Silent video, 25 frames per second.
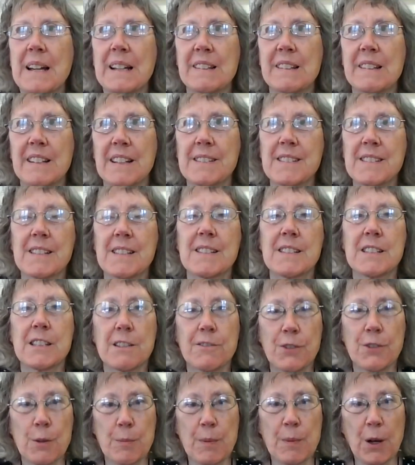and lets it
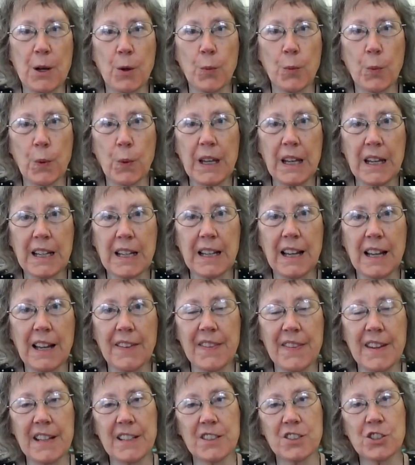sit for about a week.
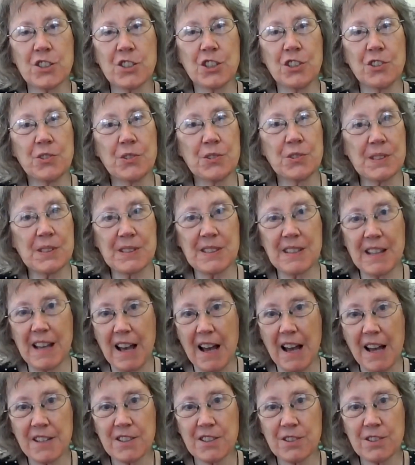And then she uses
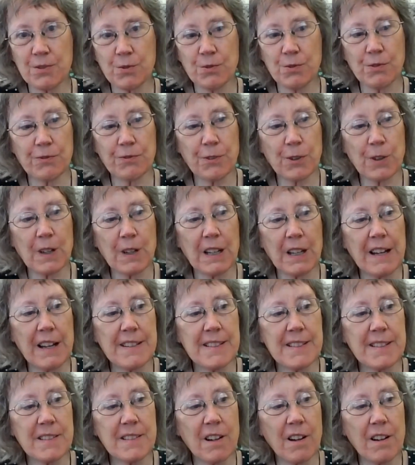that to
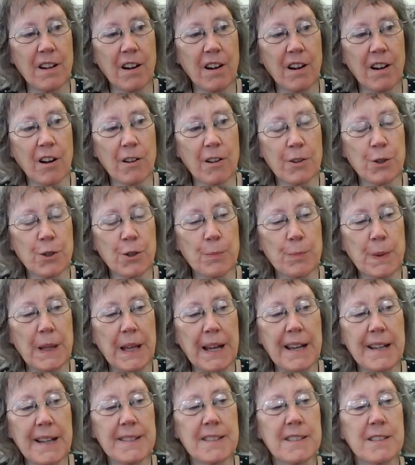fertilize all her
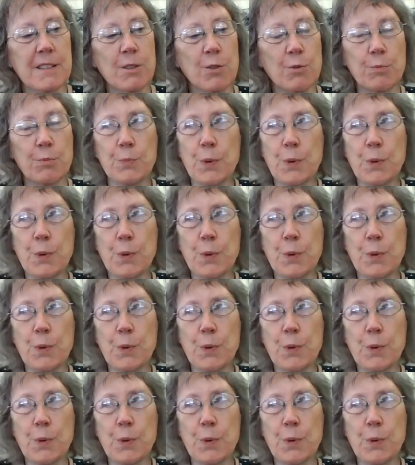plants,